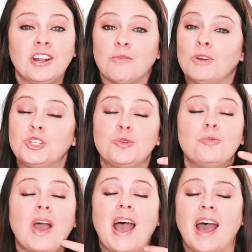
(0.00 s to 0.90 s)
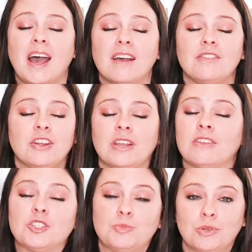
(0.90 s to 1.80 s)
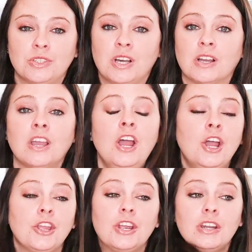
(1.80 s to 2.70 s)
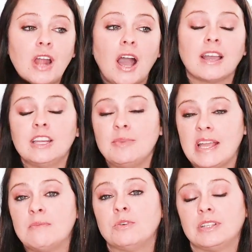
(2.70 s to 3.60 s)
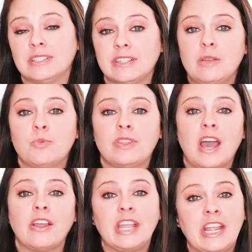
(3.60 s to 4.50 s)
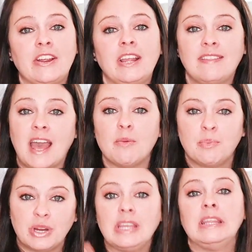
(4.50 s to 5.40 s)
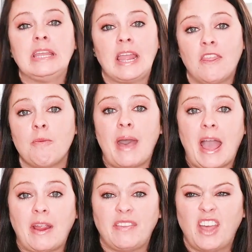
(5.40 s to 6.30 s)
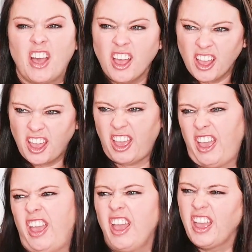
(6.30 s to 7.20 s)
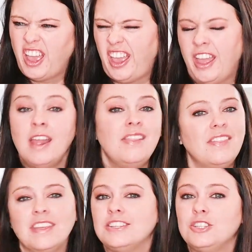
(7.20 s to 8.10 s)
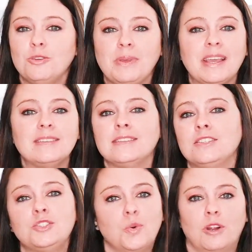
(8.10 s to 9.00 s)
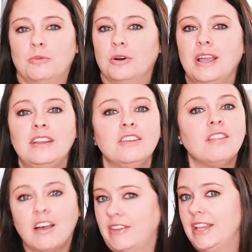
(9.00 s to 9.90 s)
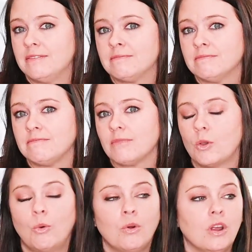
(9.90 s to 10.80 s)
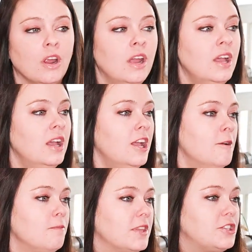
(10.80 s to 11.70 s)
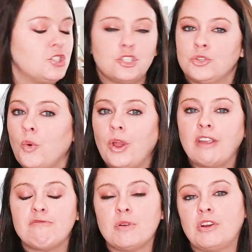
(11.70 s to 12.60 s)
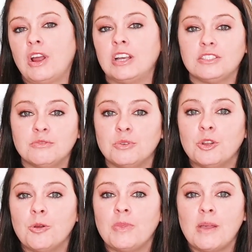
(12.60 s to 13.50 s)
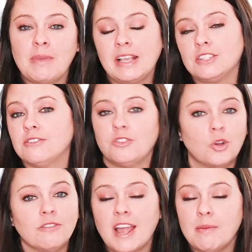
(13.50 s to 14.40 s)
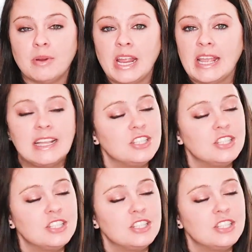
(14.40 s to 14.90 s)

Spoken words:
Once you have your English Bulldog, you're not gonna be able to sleep without hearing that breathing in the background that they do, because it's adorable and you love it. Or the snoring from across the room that makes the floor vibrate.